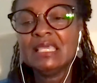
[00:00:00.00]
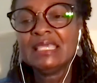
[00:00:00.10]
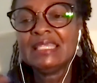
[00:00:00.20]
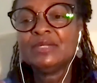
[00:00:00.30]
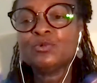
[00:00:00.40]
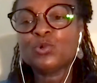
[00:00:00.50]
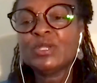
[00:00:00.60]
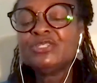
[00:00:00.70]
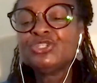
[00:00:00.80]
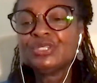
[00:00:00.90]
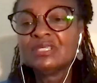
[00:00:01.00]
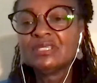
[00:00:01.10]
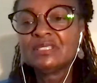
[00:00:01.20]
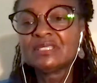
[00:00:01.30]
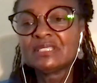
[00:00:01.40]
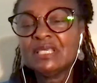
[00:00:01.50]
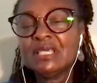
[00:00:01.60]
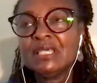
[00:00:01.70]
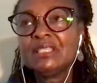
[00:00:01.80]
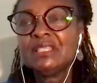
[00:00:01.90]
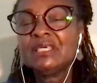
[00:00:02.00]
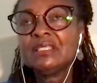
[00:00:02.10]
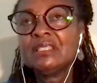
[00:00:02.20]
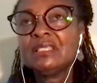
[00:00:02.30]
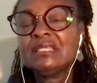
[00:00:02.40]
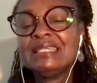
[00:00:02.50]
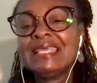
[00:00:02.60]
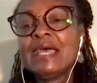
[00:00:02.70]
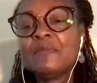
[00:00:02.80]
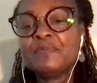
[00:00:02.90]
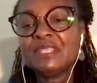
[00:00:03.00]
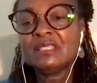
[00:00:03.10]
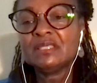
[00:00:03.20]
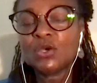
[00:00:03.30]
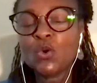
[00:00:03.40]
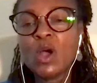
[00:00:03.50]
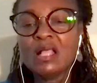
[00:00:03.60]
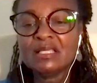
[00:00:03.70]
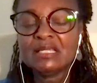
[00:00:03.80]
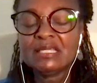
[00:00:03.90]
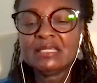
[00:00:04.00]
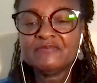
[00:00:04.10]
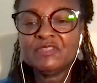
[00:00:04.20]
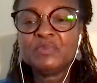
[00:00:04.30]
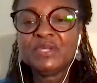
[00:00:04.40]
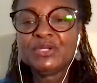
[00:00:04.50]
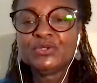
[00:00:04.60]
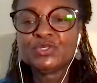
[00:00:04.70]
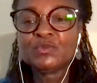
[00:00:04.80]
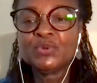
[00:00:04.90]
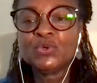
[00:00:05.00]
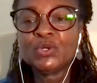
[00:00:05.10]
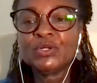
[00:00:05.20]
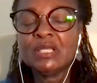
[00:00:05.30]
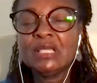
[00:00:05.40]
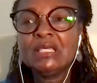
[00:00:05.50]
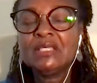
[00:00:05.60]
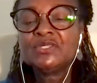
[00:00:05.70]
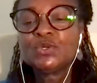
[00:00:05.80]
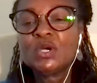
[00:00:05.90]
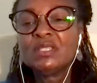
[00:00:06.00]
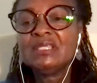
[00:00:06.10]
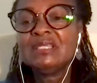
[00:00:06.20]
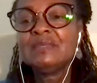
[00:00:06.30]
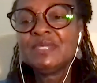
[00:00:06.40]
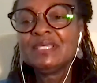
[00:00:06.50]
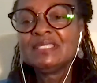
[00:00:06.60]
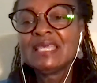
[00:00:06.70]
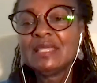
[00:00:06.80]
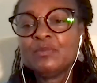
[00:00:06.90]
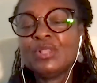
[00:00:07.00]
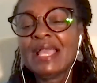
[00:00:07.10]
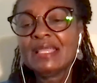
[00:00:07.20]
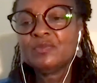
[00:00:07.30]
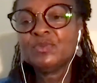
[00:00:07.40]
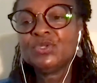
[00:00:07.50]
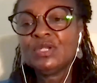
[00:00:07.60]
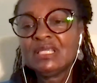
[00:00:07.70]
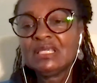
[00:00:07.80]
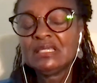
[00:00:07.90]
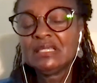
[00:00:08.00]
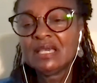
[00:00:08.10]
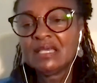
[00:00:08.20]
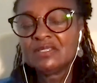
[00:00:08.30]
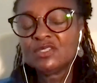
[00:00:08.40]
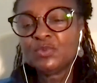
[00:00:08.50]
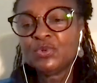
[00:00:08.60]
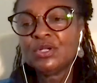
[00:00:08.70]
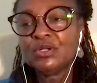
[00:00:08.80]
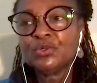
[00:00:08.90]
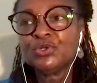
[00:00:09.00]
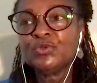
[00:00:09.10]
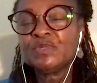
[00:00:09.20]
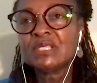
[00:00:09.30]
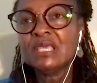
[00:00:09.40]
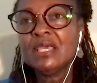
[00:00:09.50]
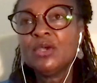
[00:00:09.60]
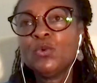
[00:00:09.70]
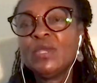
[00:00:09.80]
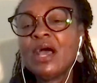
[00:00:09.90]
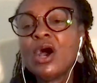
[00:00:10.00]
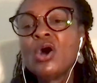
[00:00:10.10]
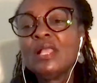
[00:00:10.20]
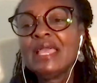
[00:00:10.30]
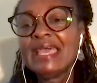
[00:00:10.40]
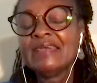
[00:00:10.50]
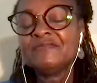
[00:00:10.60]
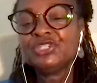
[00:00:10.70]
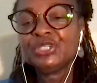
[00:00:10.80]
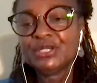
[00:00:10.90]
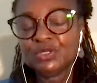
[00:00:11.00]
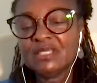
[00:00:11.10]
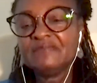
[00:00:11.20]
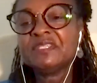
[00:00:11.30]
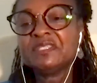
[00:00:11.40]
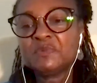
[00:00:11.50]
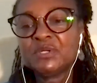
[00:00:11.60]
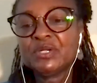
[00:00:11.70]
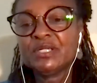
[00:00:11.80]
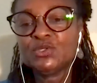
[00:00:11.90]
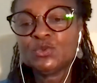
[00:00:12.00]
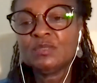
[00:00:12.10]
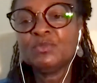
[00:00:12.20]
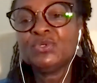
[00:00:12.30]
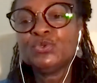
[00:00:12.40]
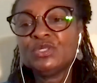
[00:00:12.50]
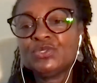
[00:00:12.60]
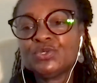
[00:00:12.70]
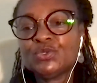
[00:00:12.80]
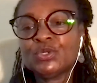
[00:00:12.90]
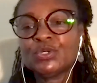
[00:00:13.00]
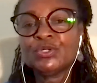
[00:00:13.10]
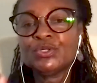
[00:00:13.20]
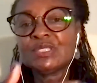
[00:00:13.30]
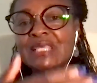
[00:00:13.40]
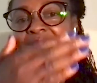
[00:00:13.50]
it enriches the depth and the quality of the peer support. So on the DBSA Black community support groups, we all have shared lived experience with mood disorders,